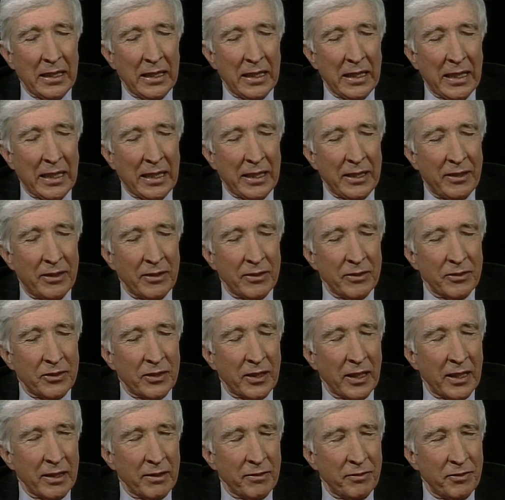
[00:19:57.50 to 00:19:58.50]
I had to
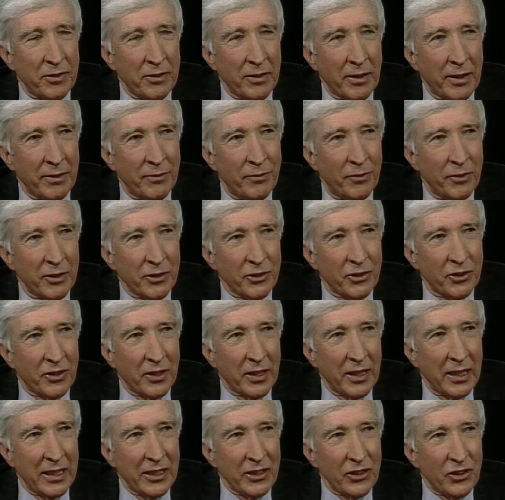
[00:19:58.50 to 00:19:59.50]
say a few adverse you
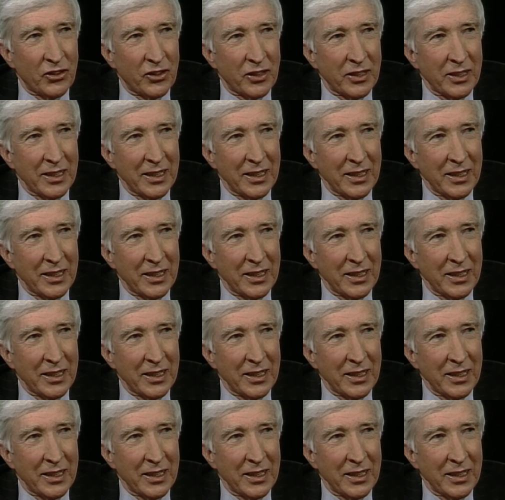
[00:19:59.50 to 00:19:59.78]
things. You said more